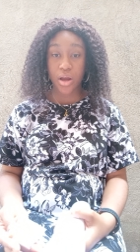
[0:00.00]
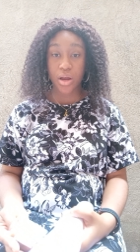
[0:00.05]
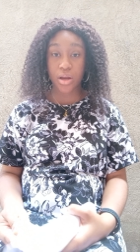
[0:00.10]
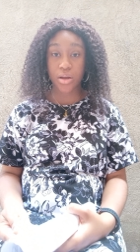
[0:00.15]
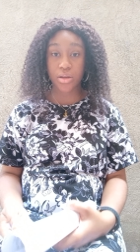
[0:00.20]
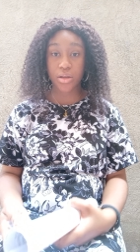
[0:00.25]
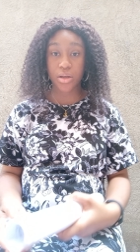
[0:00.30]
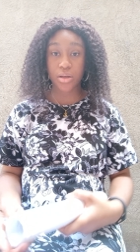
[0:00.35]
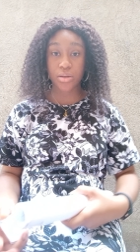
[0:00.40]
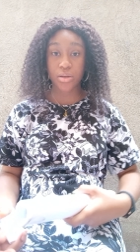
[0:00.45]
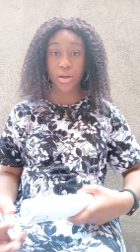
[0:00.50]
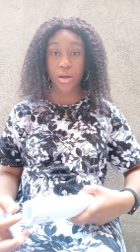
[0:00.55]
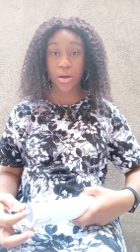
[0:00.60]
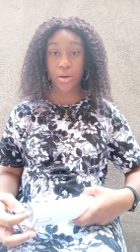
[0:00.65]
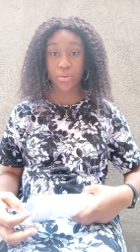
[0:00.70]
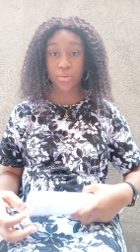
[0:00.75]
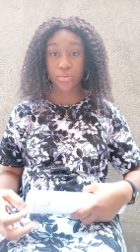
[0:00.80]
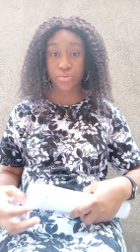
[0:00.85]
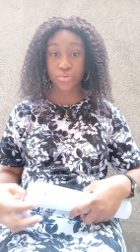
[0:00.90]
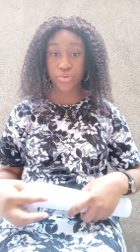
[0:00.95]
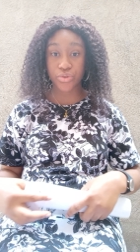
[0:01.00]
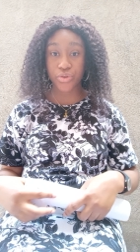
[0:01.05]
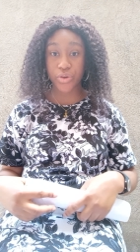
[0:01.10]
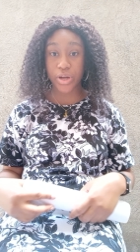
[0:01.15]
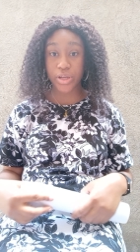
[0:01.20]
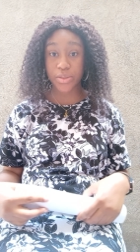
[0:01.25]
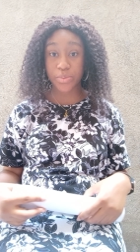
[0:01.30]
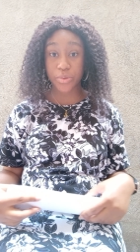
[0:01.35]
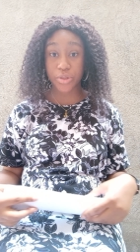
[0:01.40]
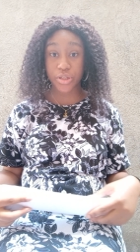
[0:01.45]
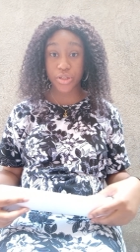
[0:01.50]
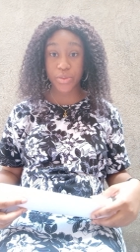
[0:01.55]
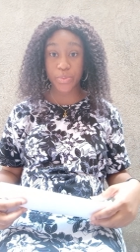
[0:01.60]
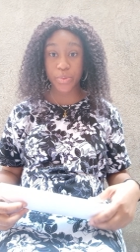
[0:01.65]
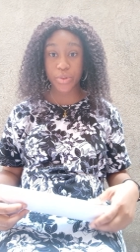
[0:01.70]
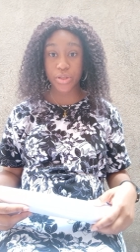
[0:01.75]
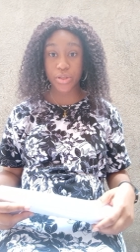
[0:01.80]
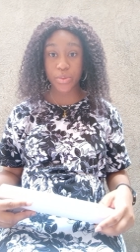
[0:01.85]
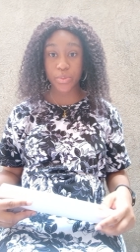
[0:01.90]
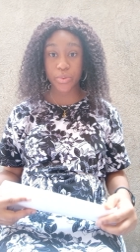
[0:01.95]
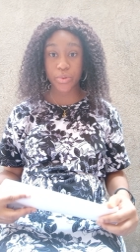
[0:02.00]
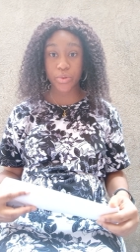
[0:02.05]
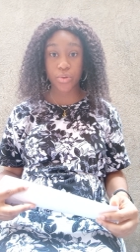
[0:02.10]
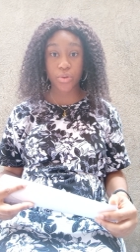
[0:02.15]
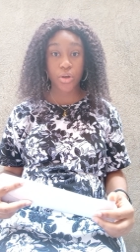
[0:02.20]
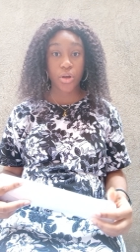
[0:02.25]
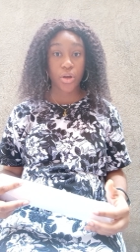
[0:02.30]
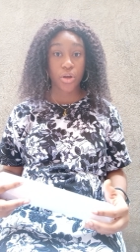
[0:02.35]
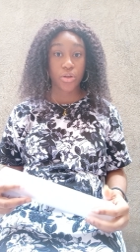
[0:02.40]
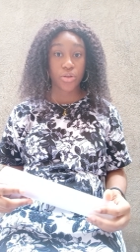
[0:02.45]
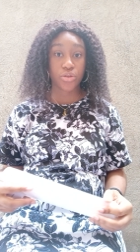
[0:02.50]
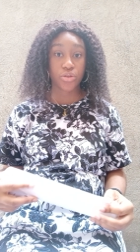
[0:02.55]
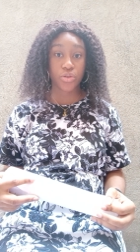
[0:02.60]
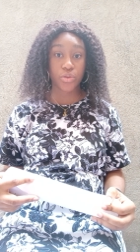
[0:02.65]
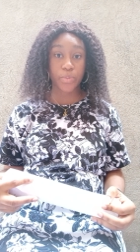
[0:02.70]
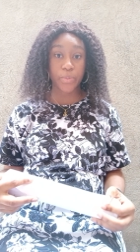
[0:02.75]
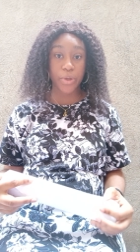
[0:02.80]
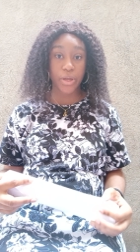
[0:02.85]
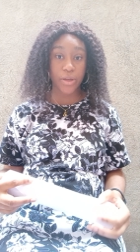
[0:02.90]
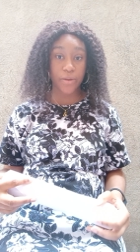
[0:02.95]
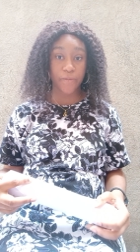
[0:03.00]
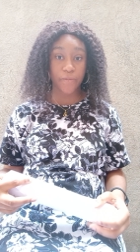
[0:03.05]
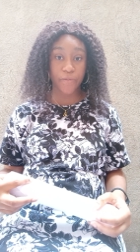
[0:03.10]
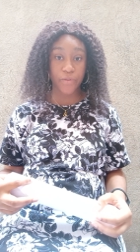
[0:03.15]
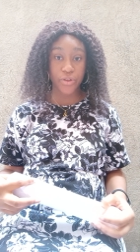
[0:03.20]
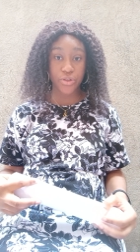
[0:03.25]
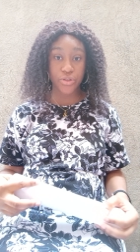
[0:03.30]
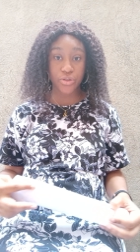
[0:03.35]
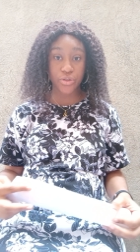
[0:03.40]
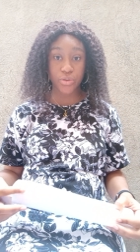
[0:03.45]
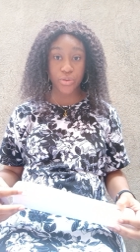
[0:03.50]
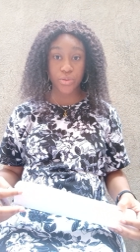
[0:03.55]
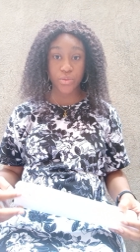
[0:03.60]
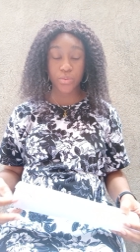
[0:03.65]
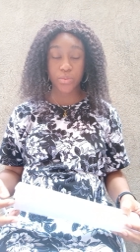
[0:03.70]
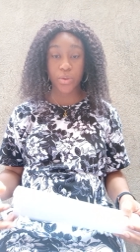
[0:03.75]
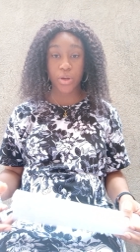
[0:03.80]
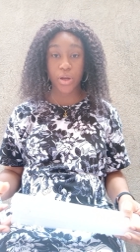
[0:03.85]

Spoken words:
and then I'll try as much as possible to make a video